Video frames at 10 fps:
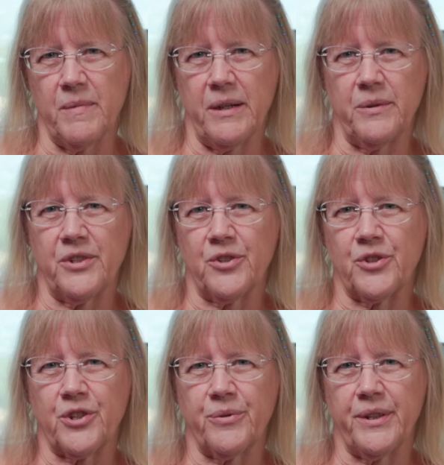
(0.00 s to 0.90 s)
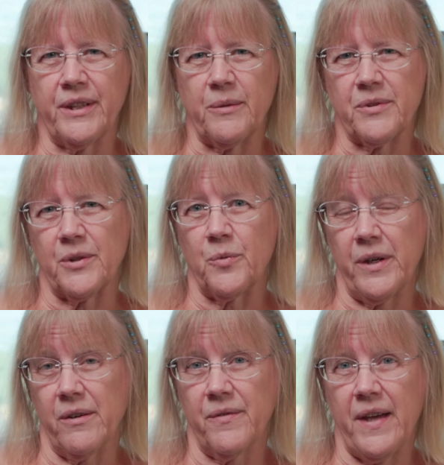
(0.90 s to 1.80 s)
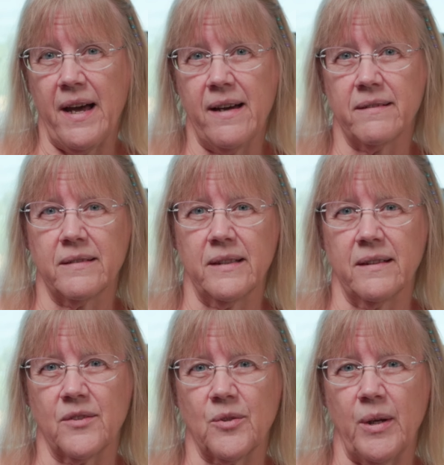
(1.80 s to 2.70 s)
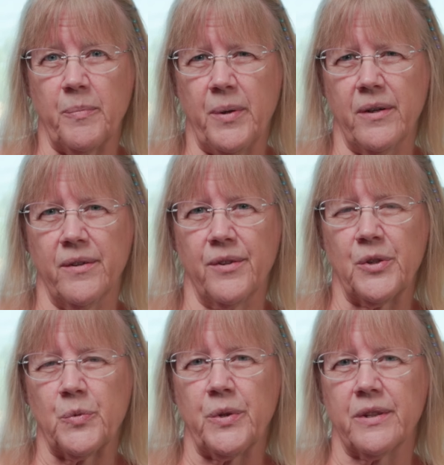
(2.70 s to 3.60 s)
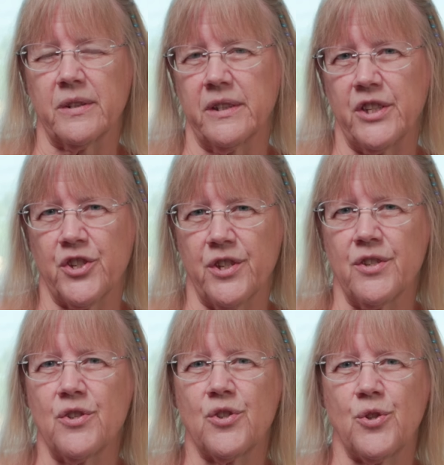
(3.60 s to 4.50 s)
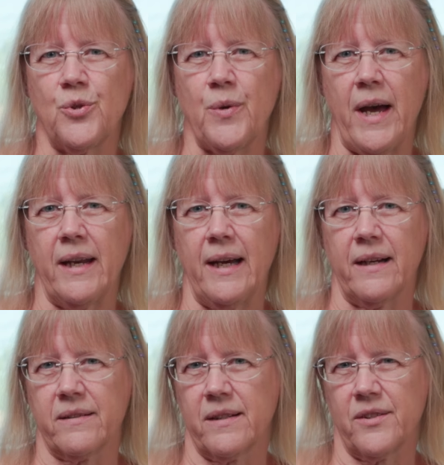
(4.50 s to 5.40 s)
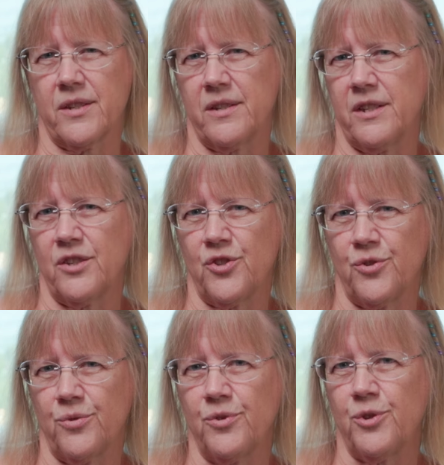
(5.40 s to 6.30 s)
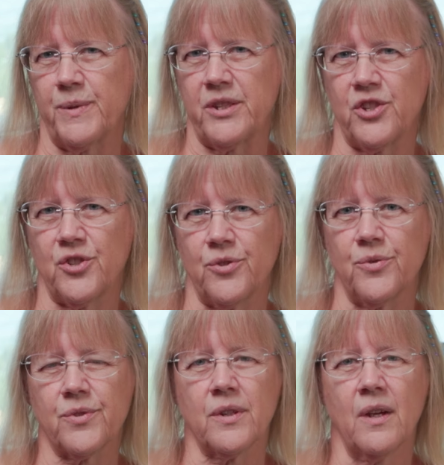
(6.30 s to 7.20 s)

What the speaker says: my research career, I was aware of that. And so I partnered with clinicians who had access to tissues, human tissues,